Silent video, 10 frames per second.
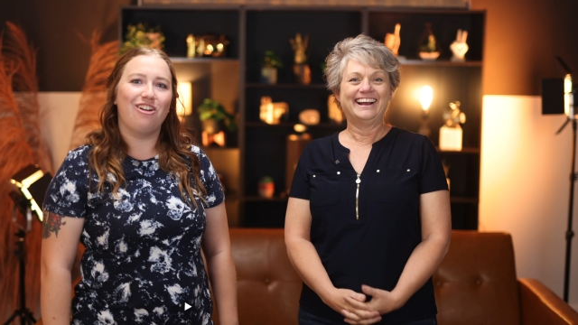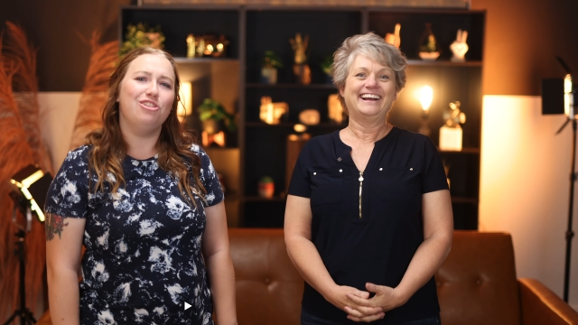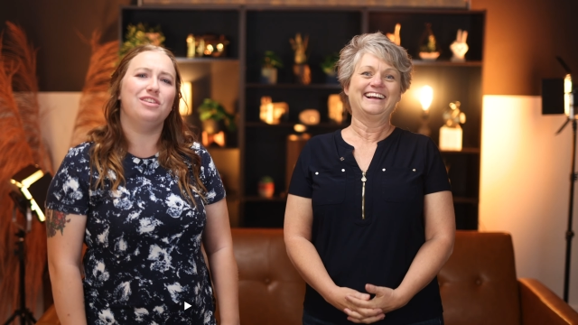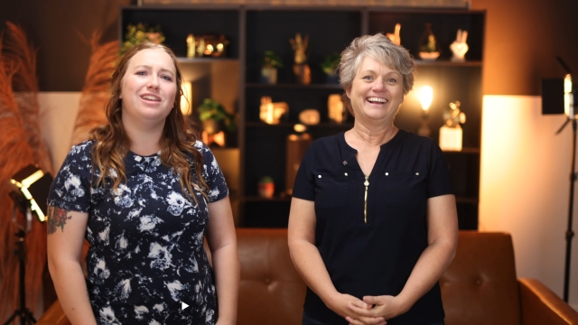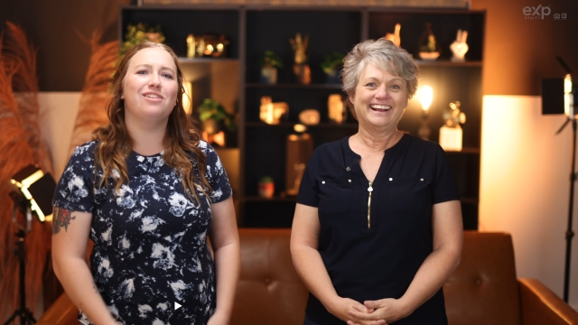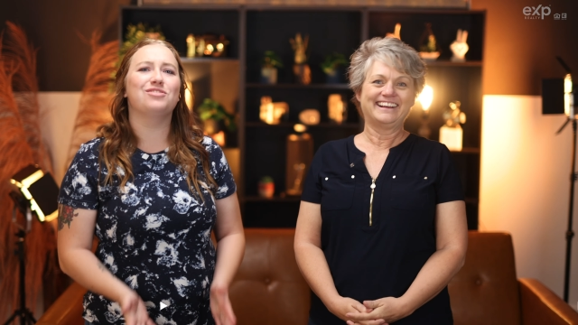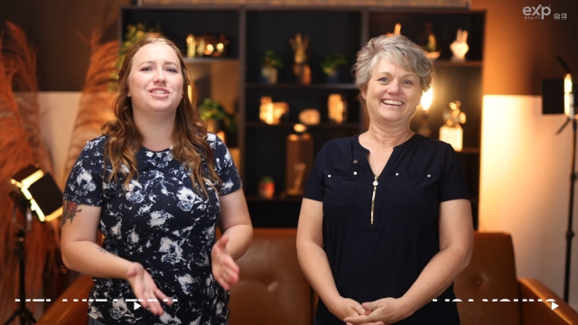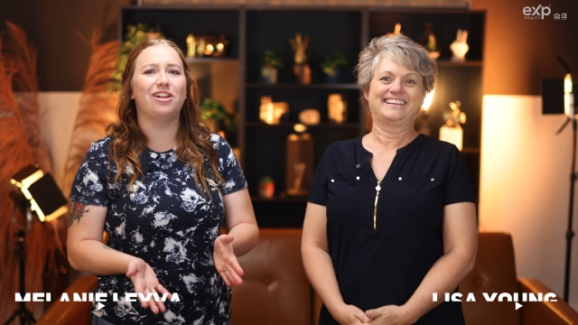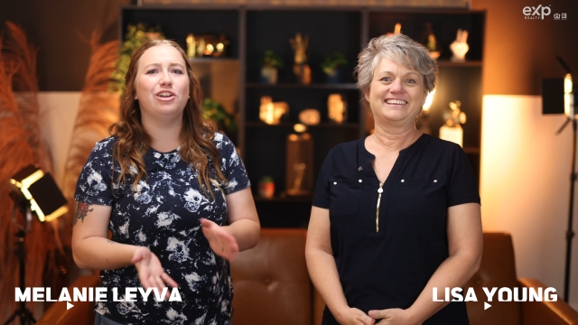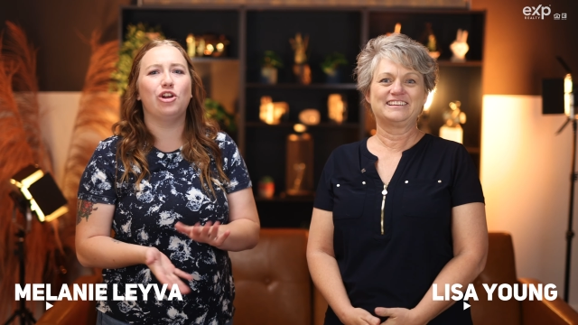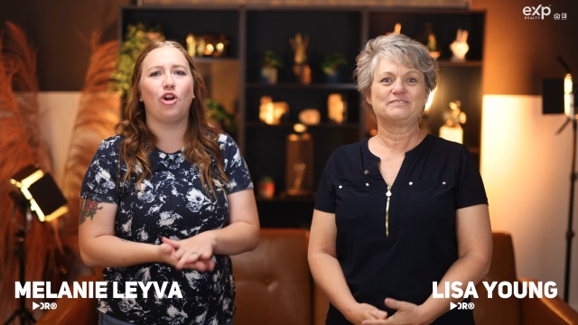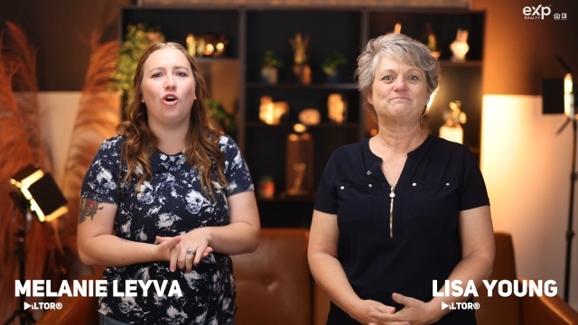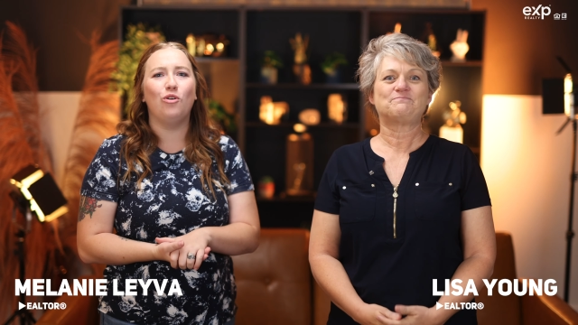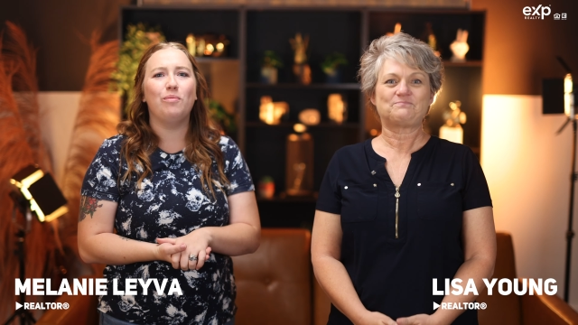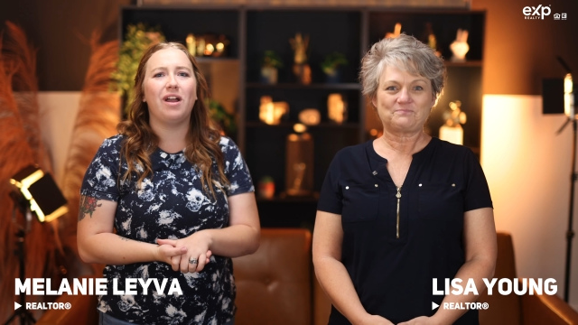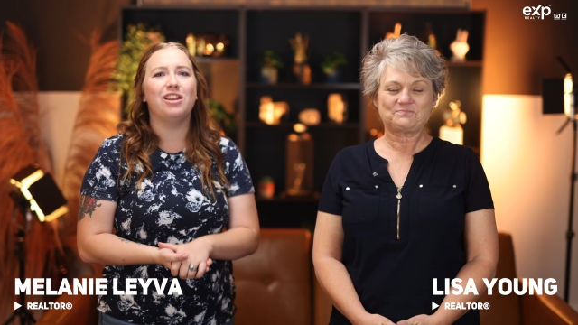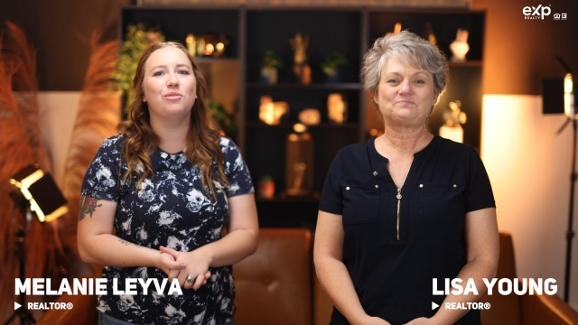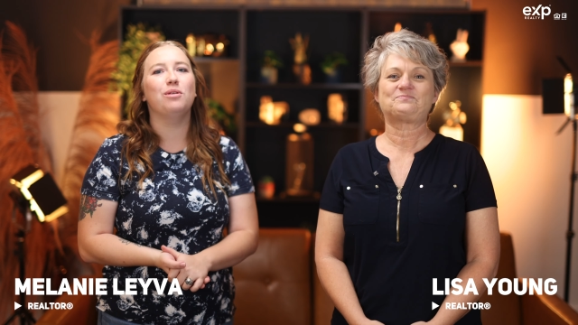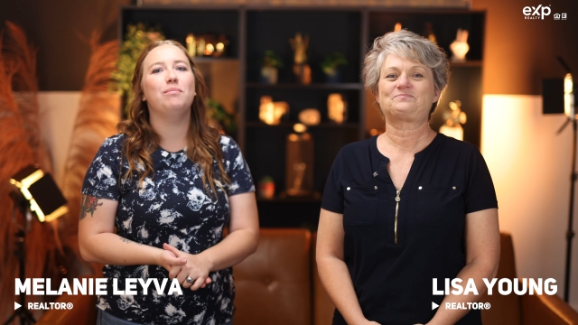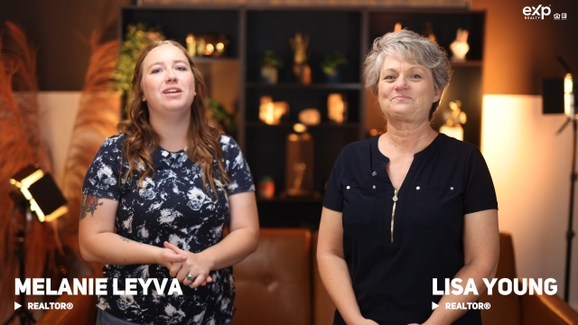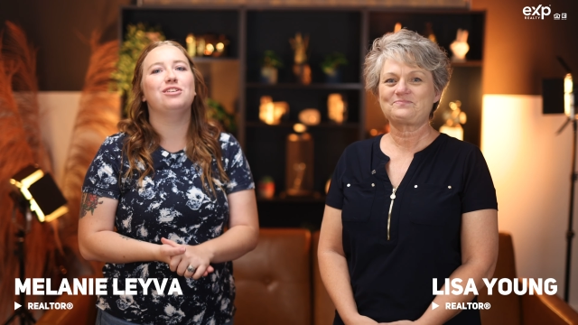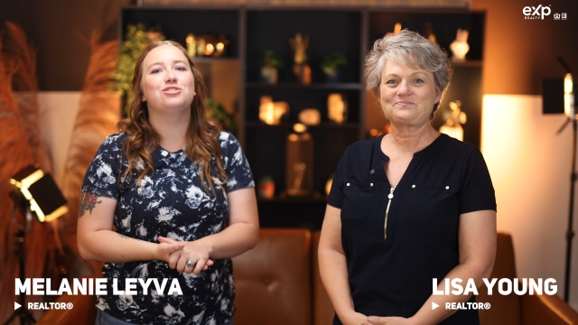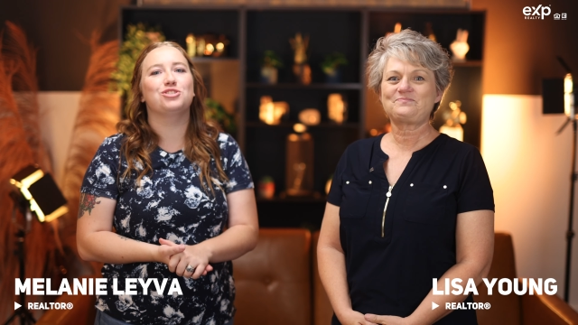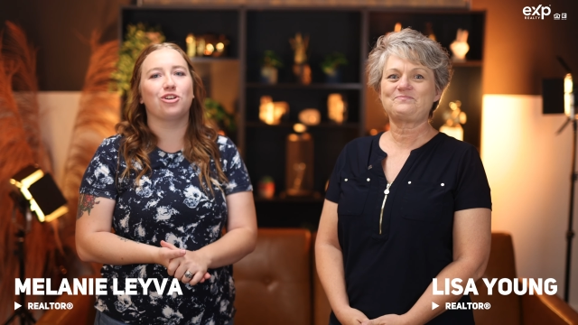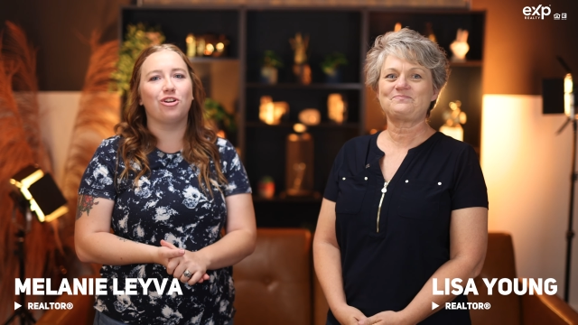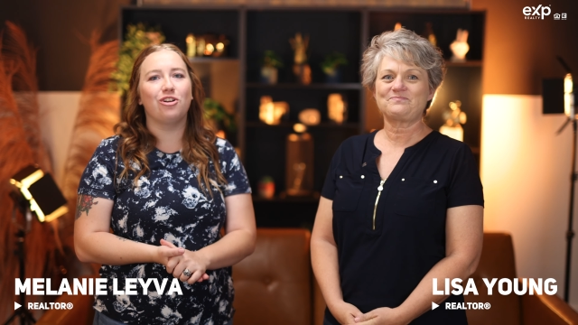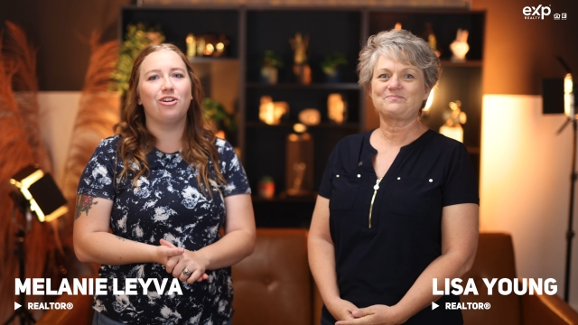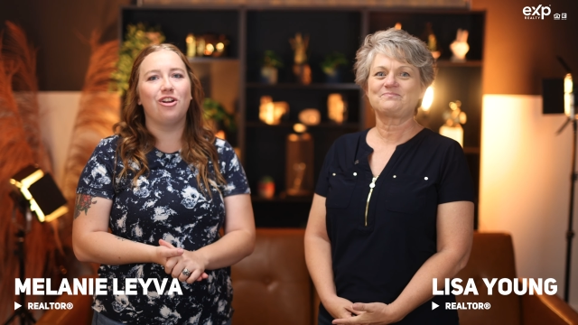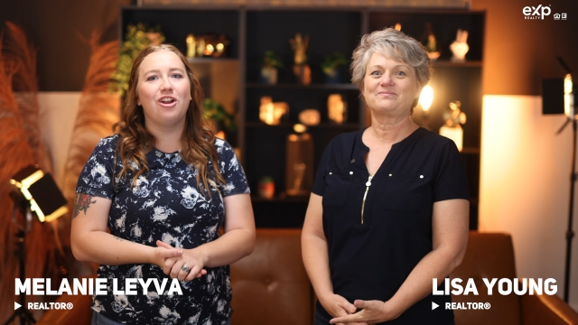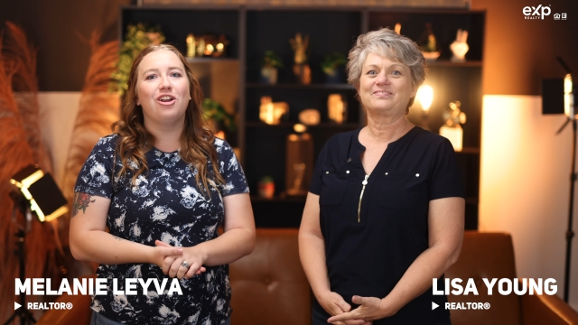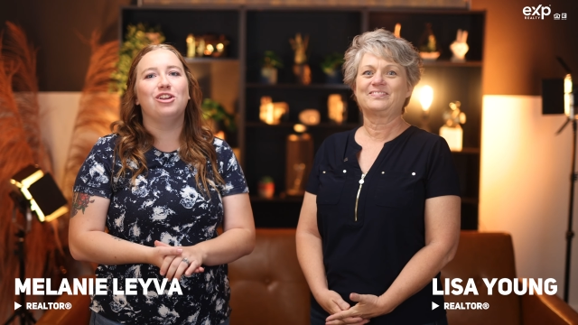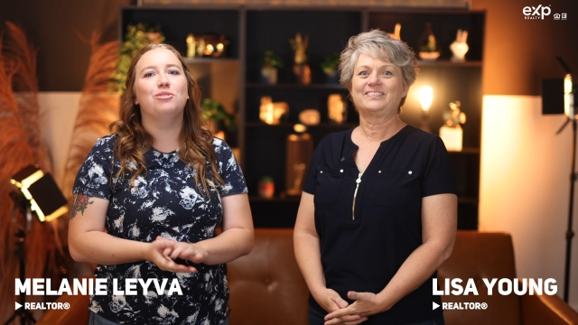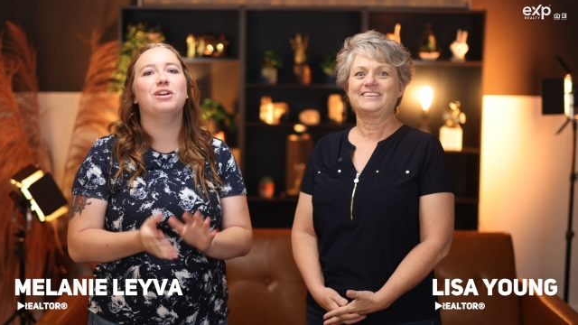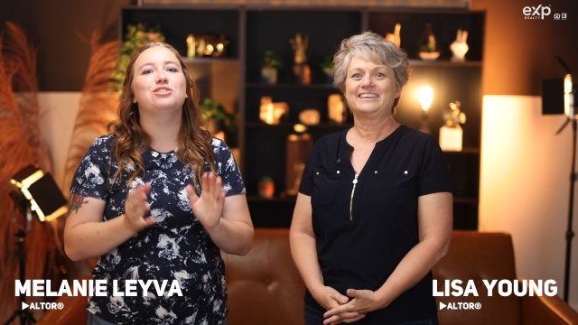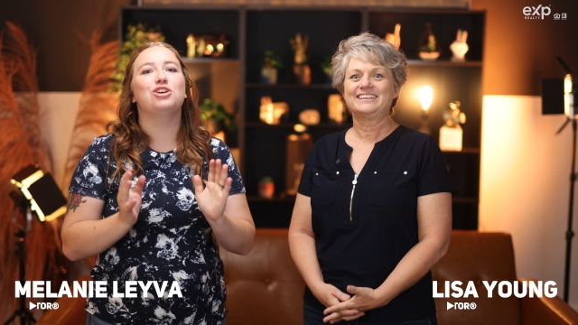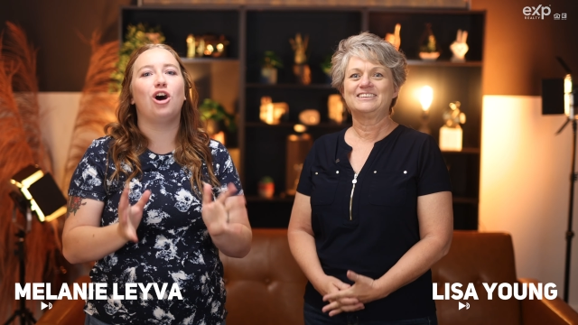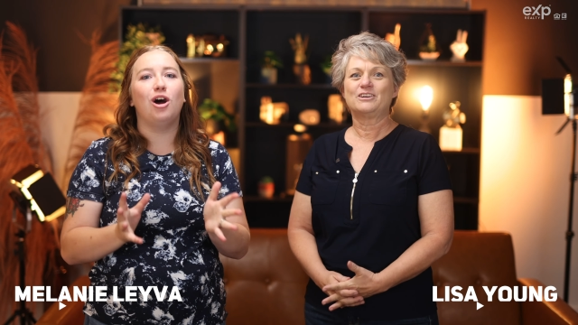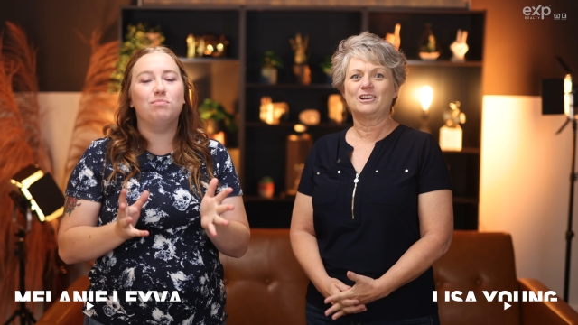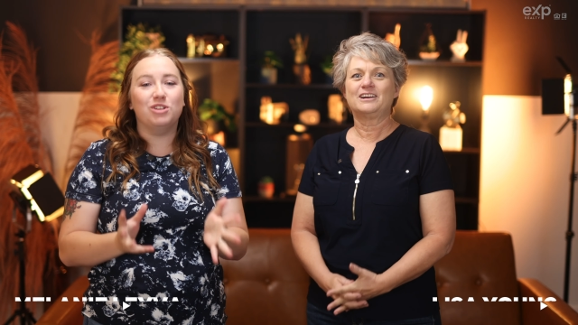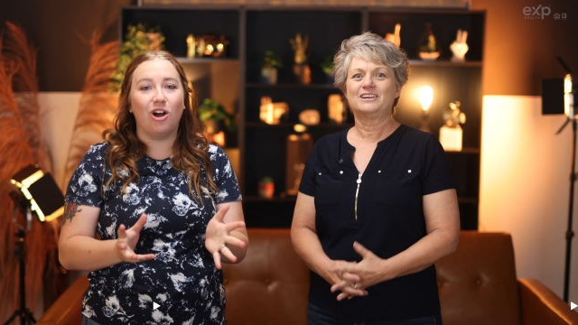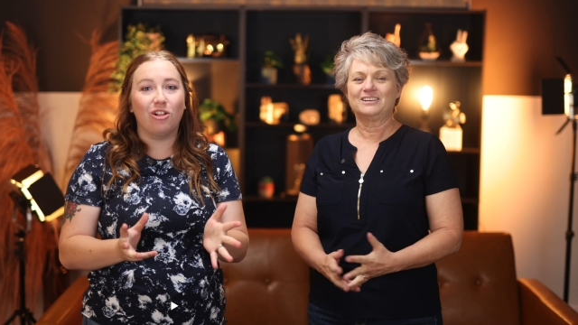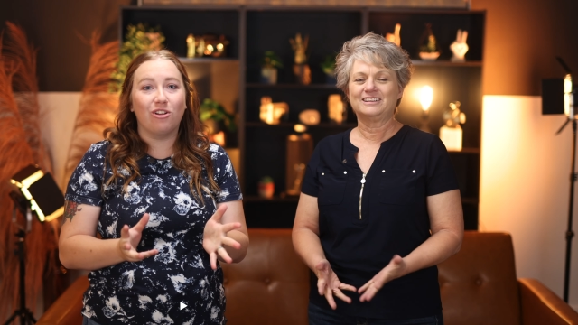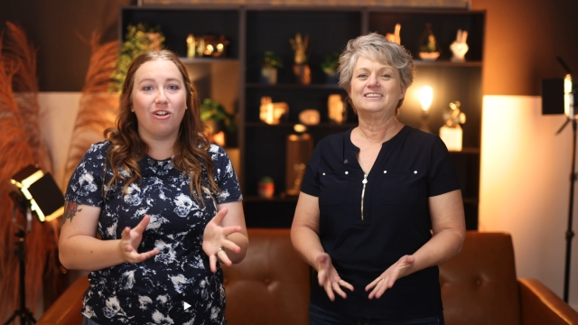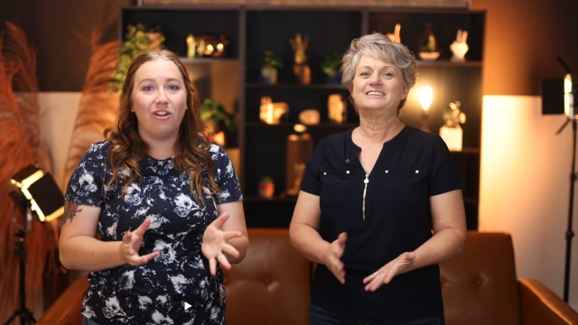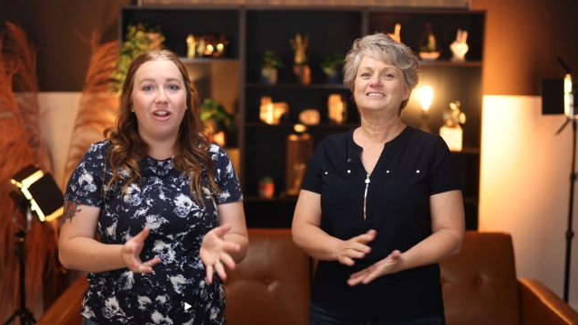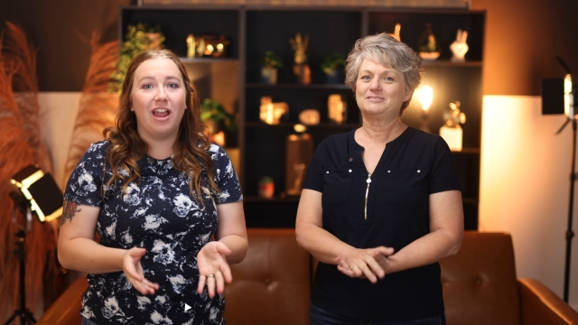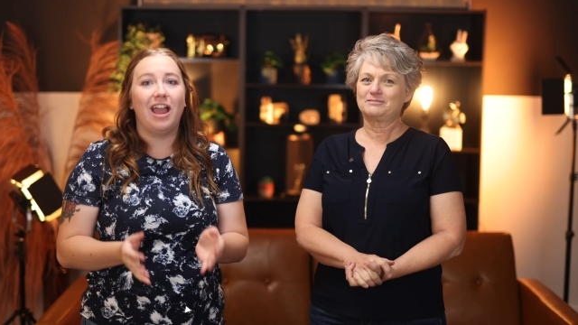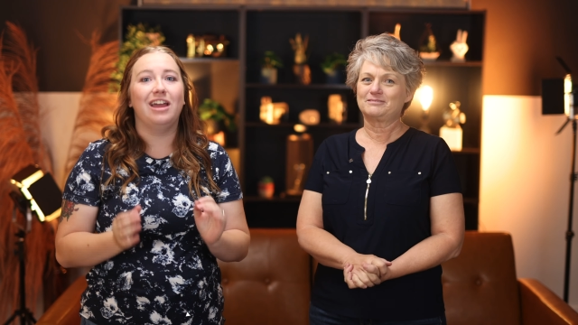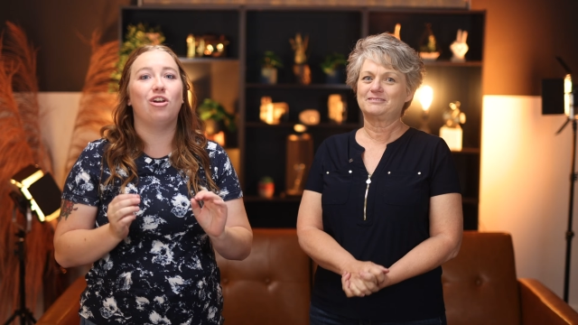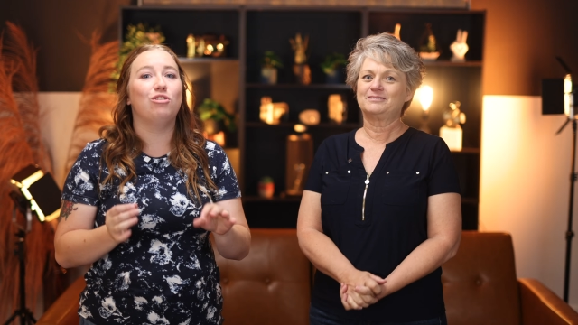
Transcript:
Speaker 1: are you thinking of selling your home and you want to make sure you get top dollar and